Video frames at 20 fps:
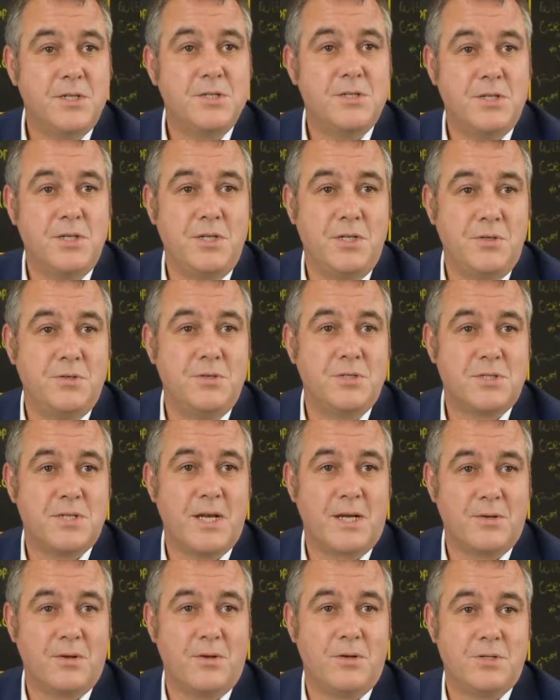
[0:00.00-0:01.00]
to use
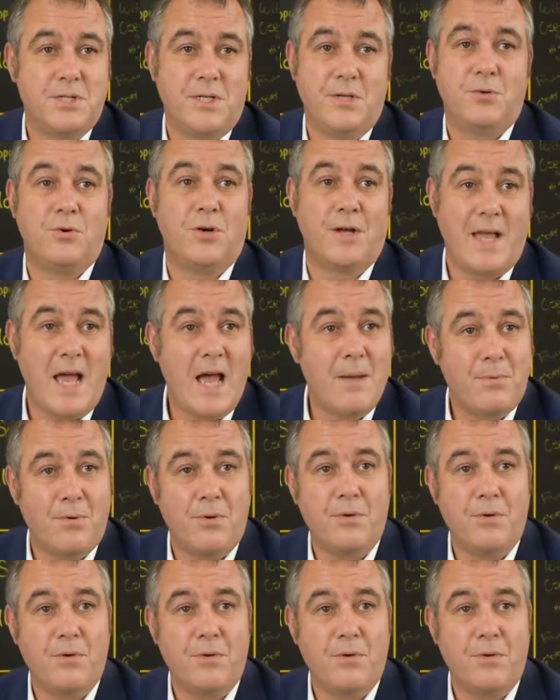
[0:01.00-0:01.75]
technology or an app